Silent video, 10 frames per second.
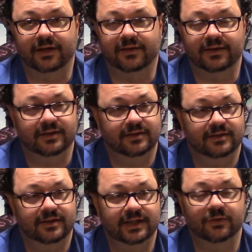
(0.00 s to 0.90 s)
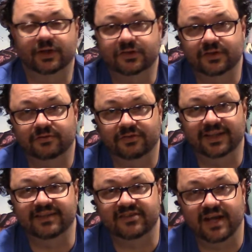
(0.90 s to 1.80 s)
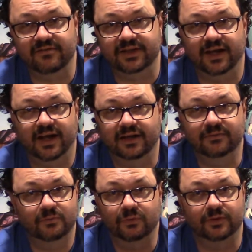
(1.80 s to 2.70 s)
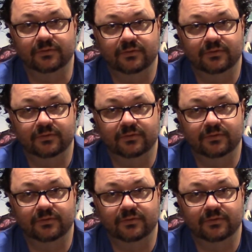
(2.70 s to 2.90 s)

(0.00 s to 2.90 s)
the lyrics to Feliz Navidad were,